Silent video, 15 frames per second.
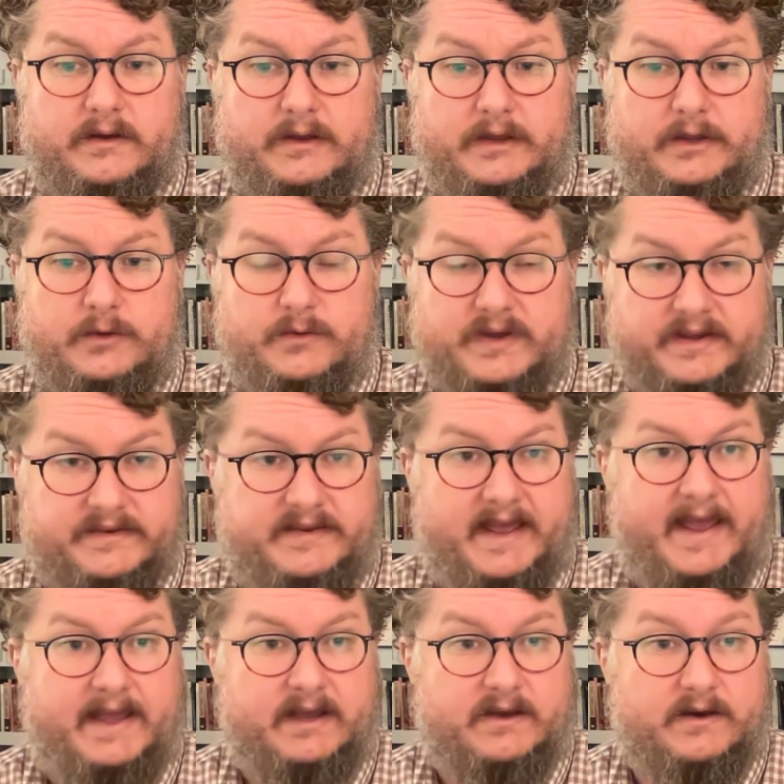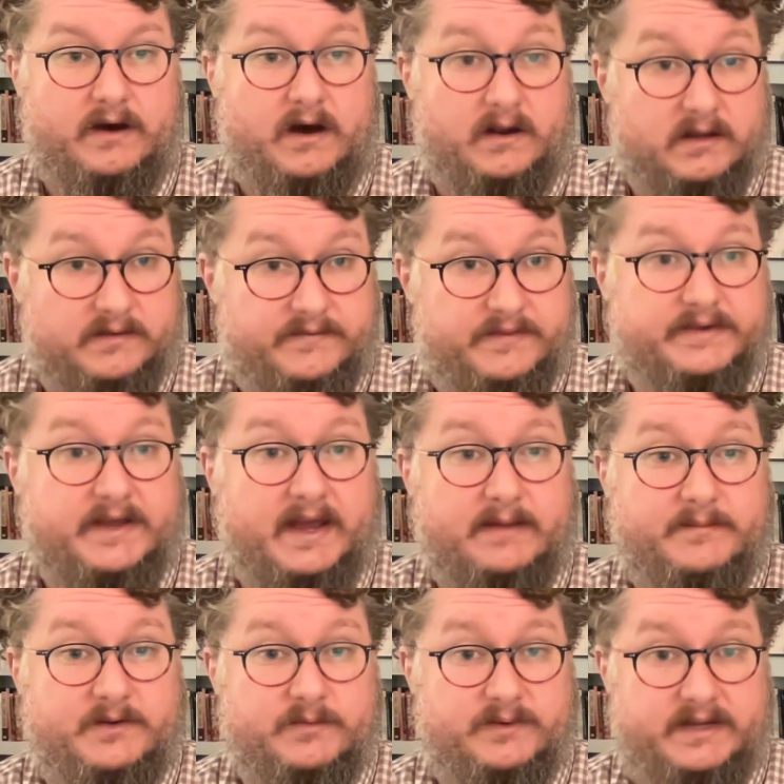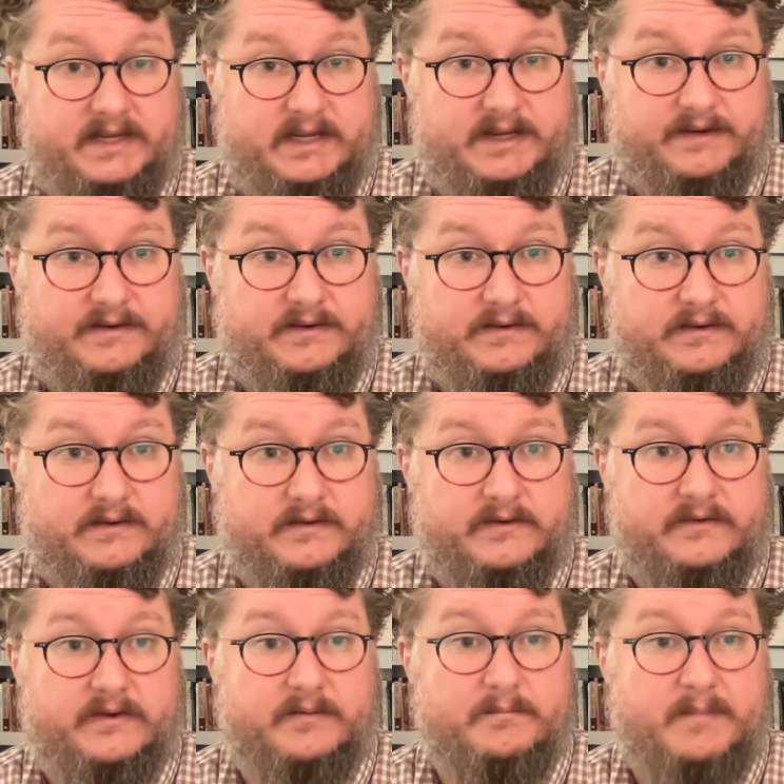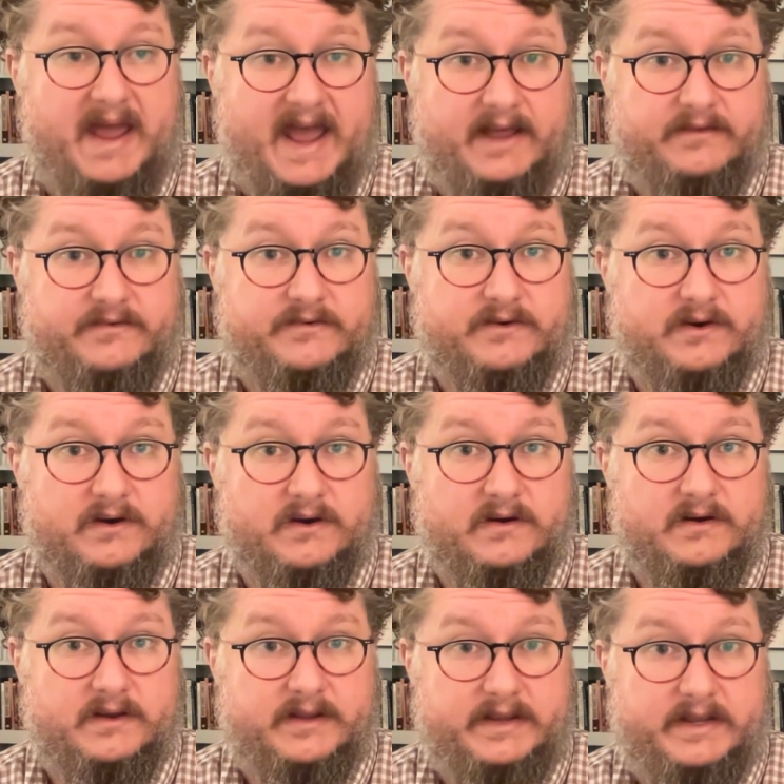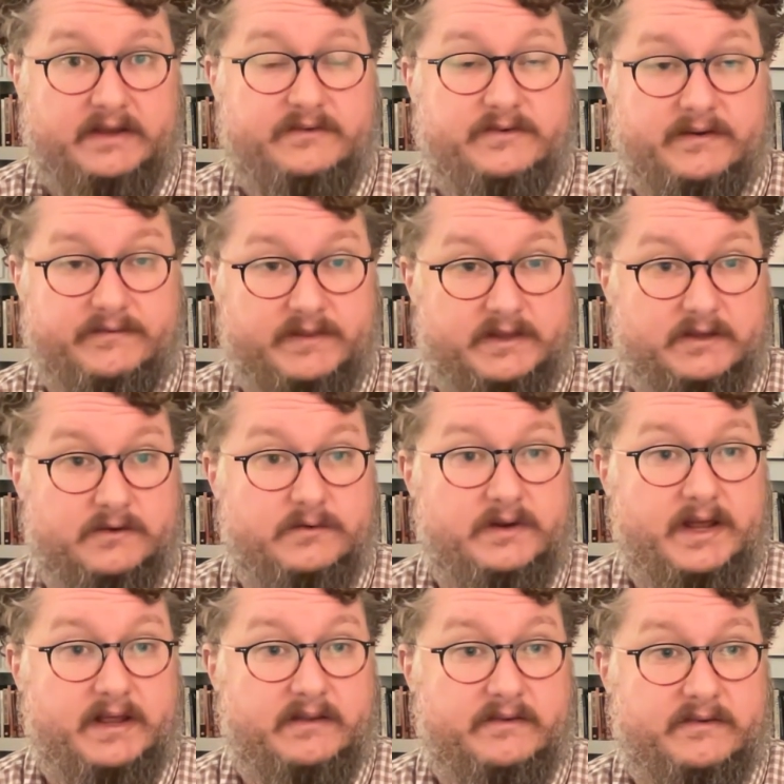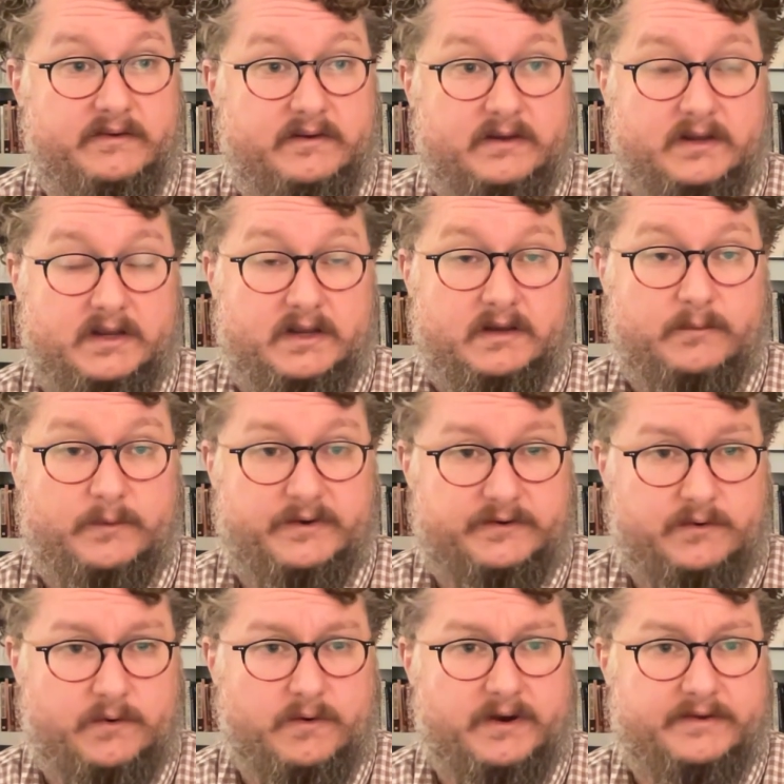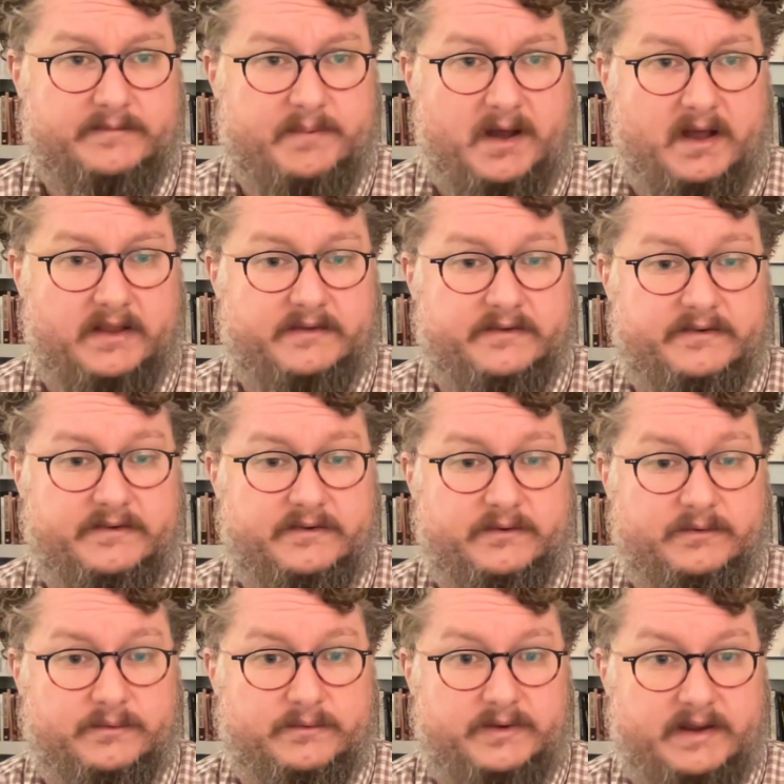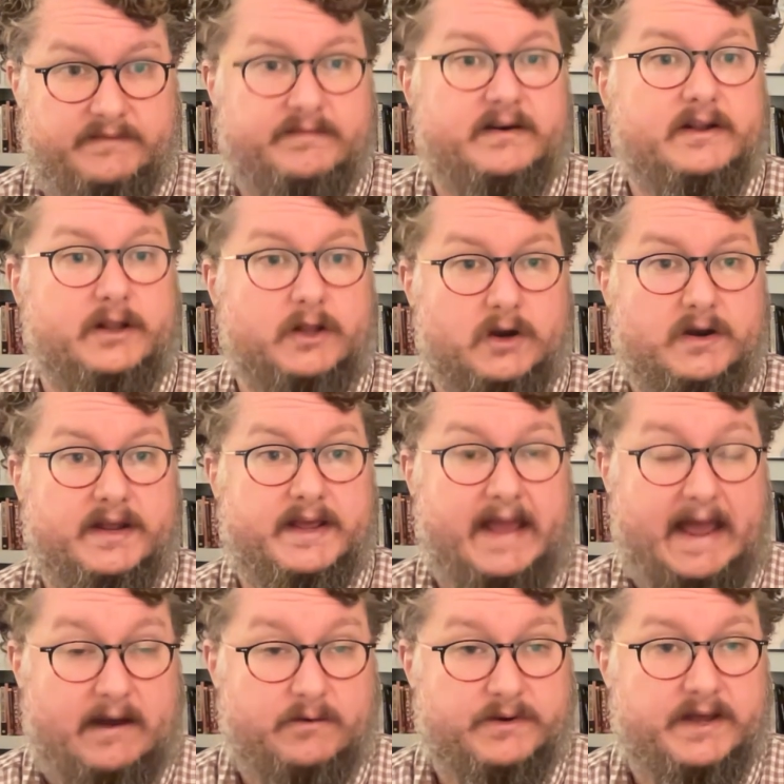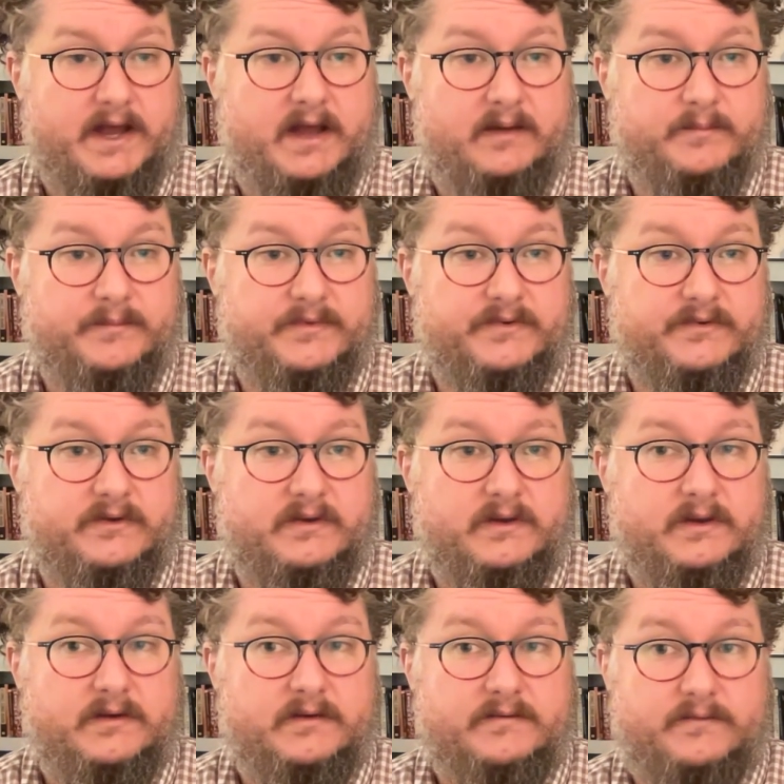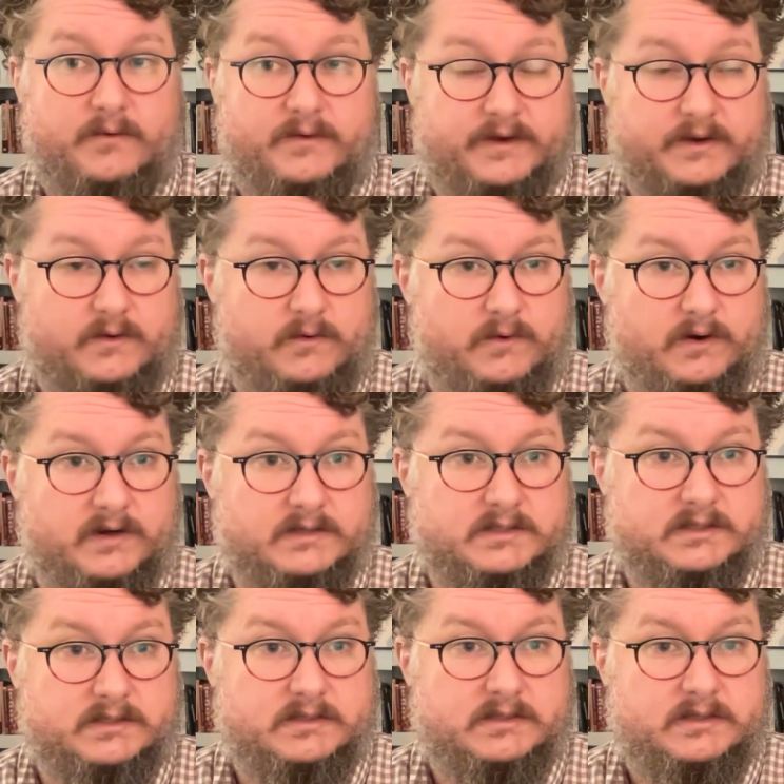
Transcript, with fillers: you can take all of the time you need to master each of the units, which corresponds to different learning outcomes for the course.